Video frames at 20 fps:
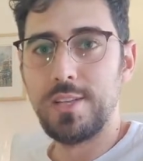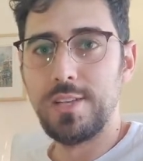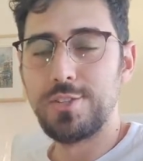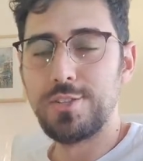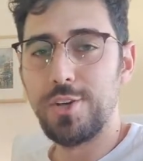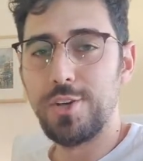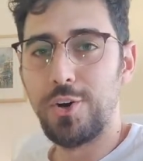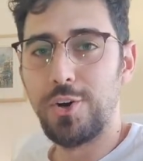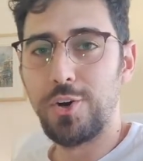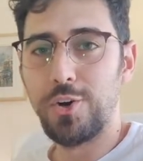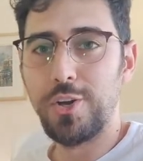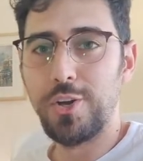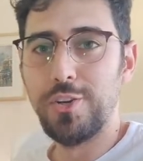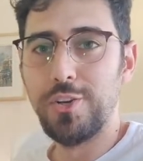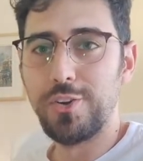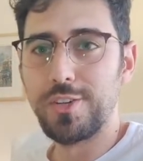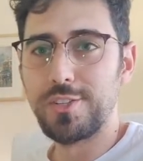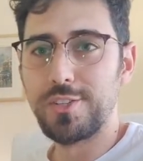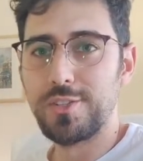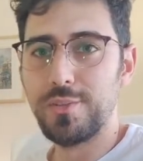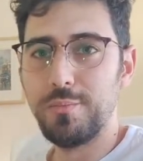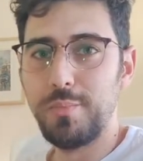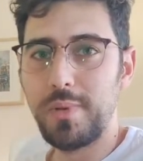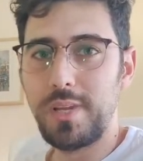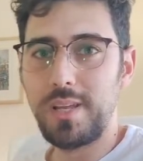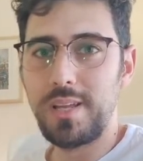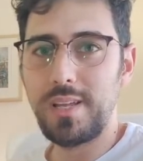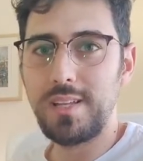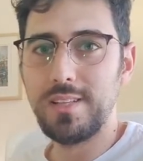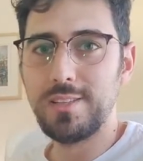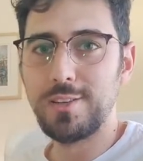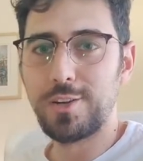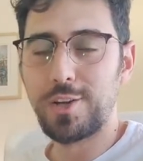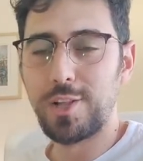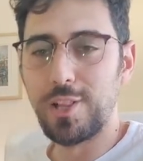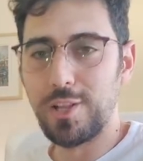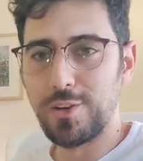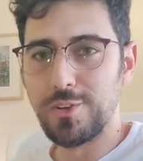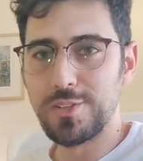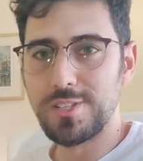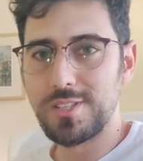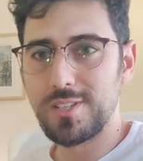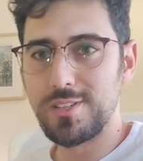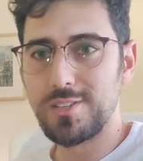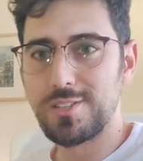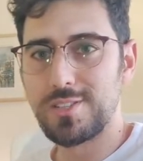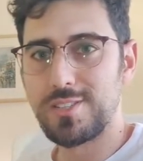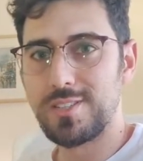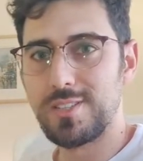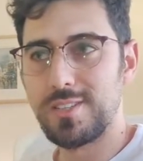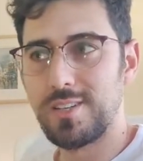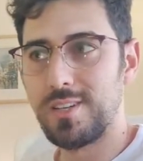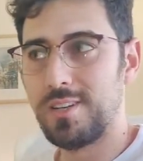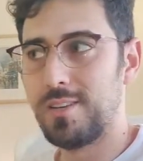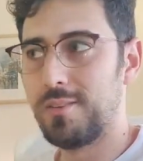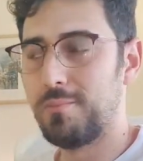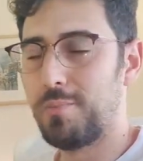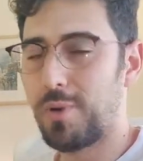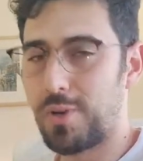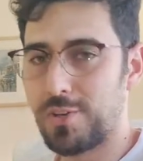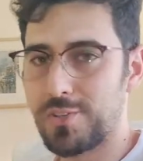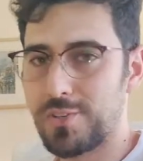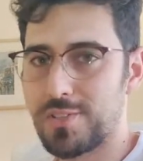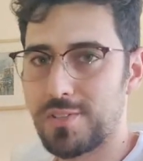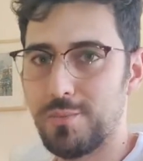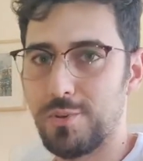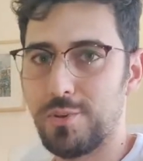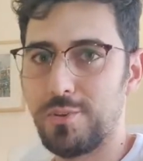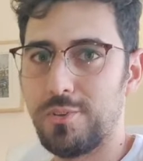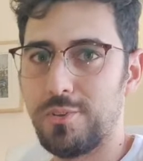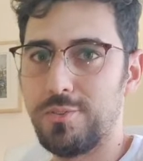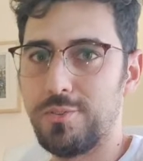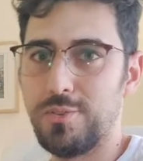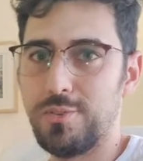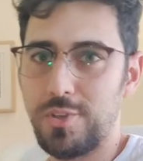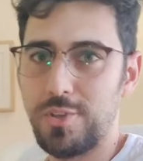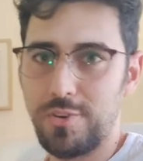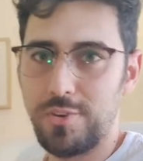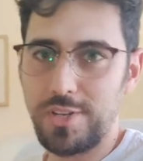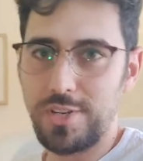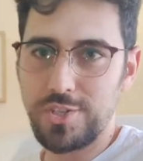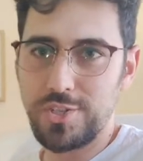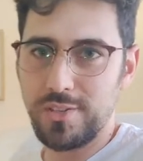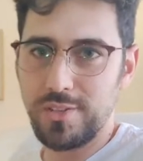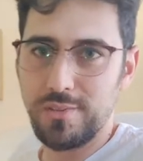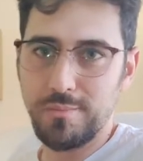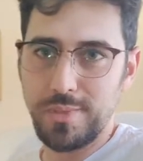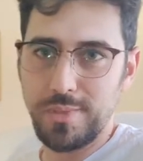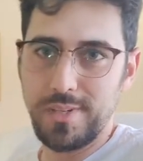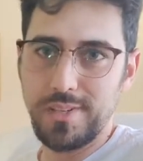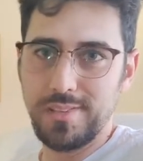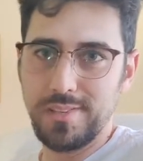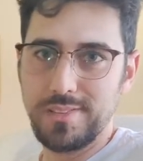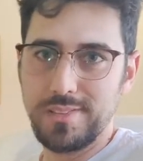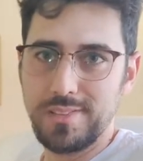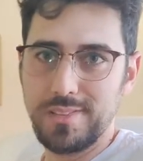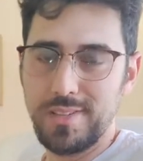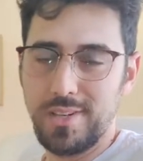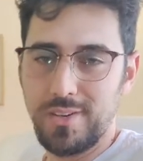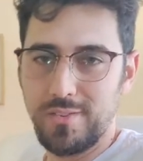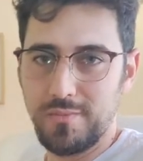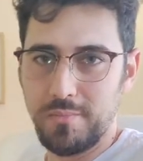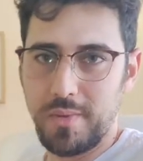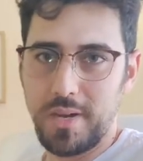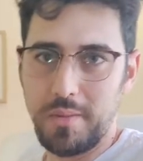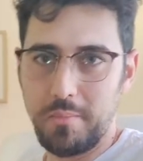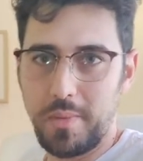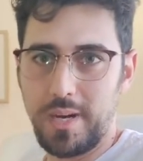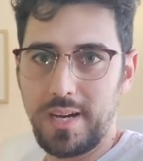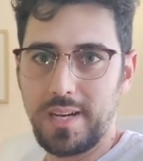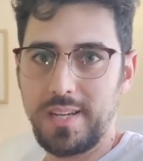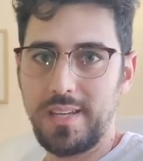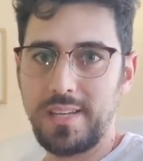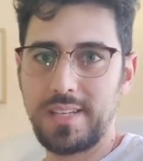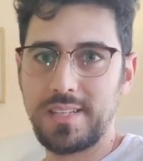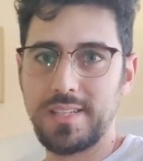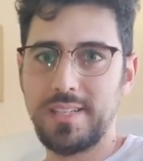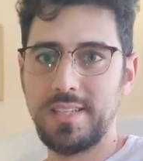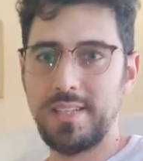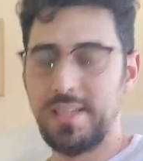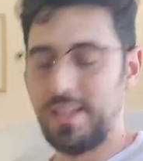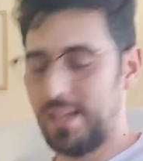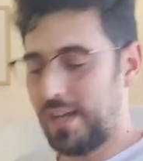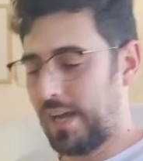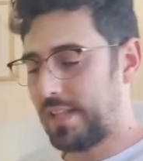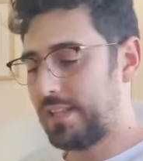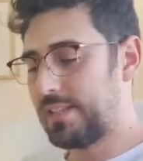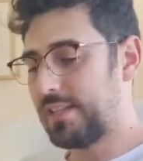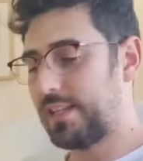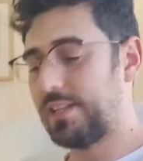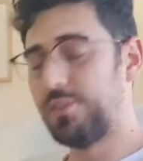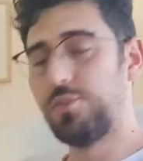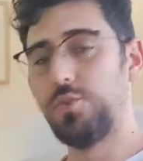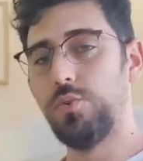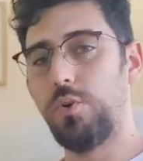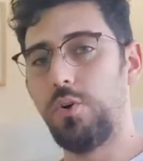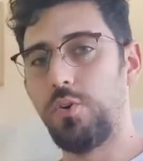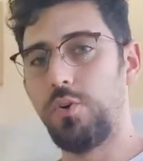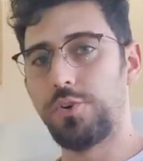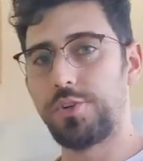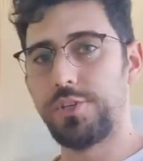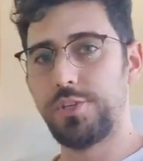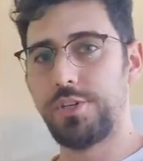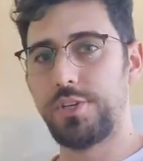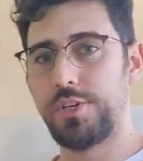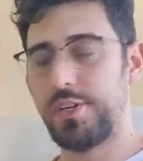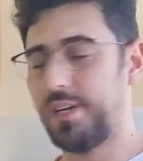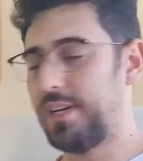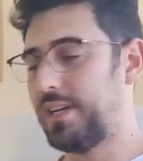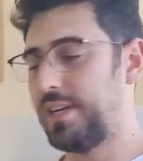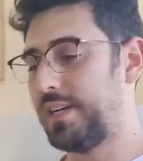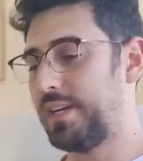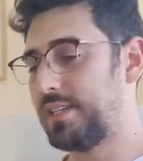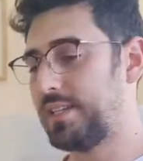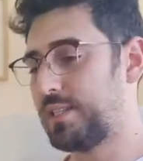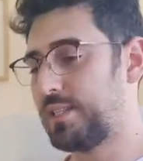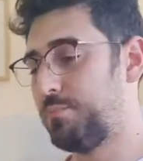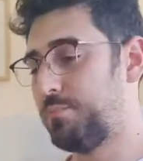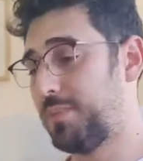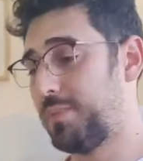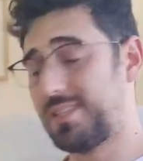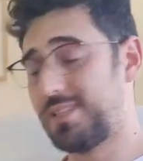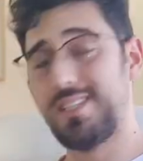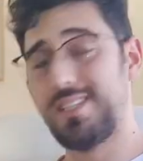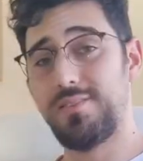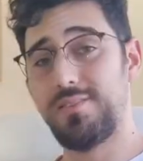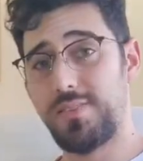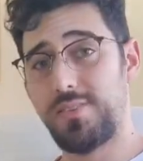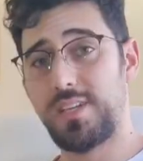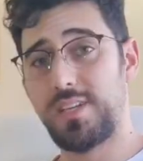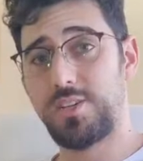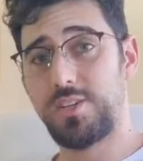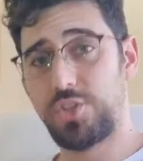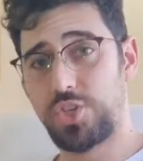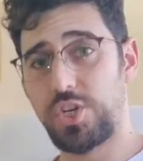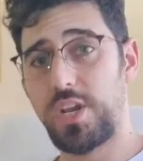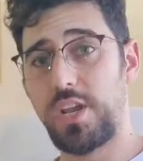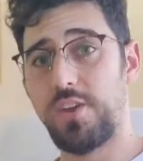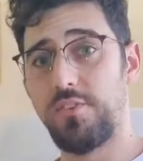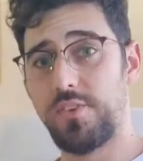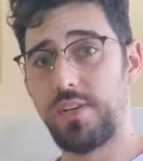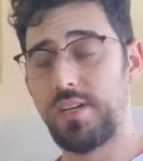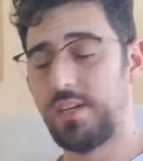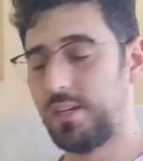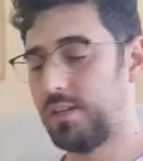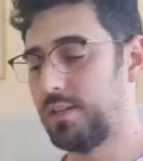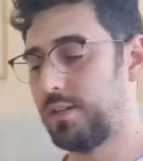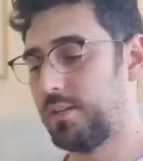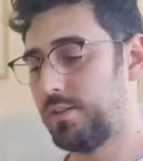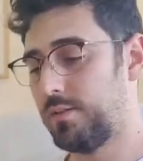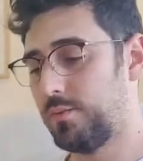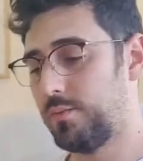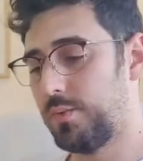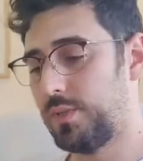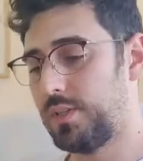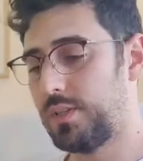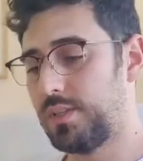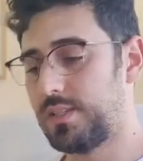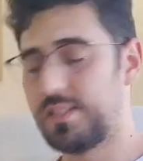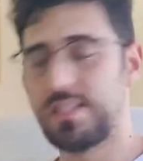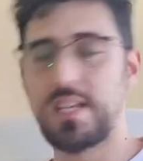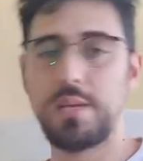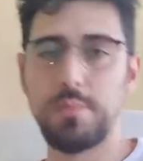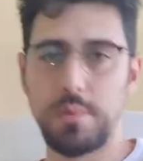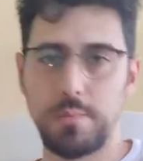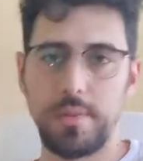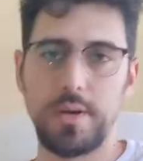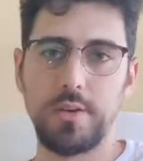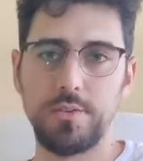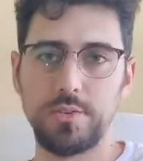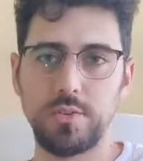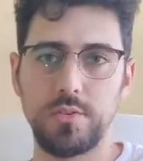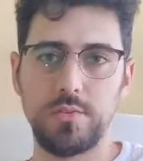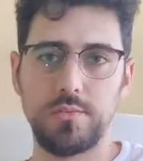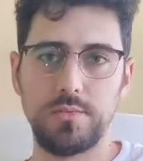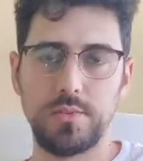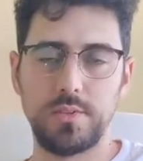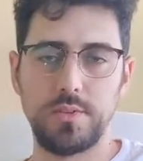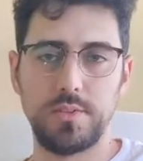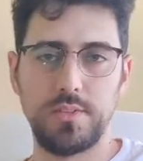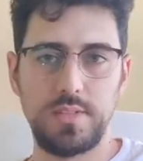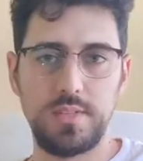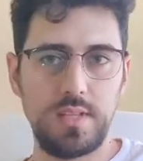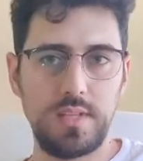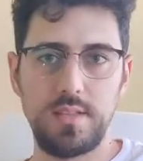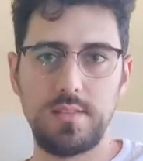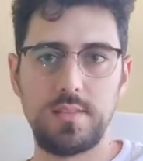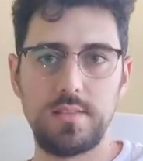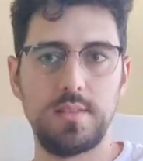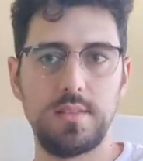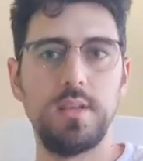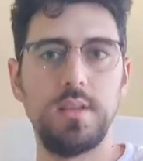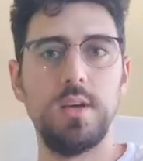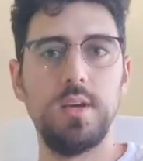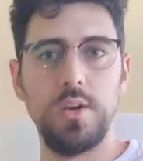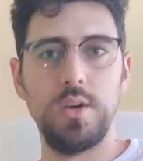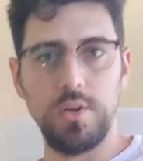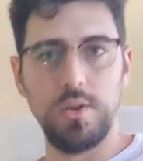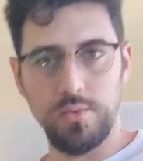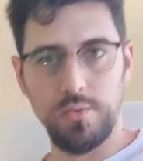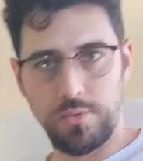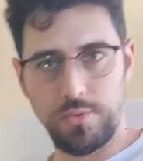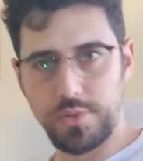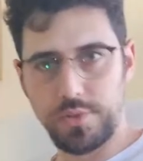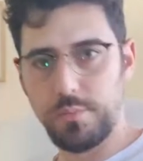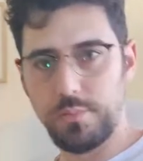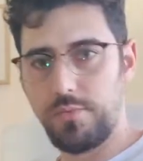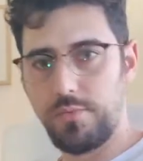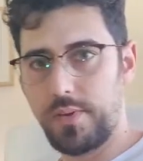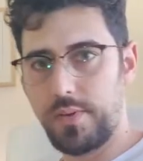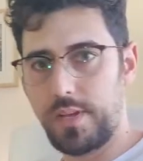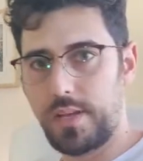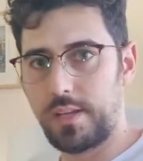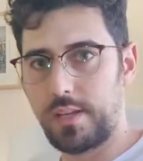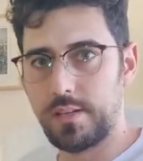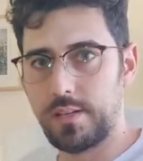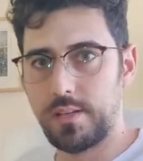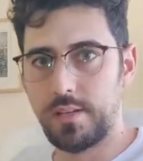So in order to be the closest possible to the original build of my bike, I decided to order a specific chainring with the same amount of teeth for the Bafang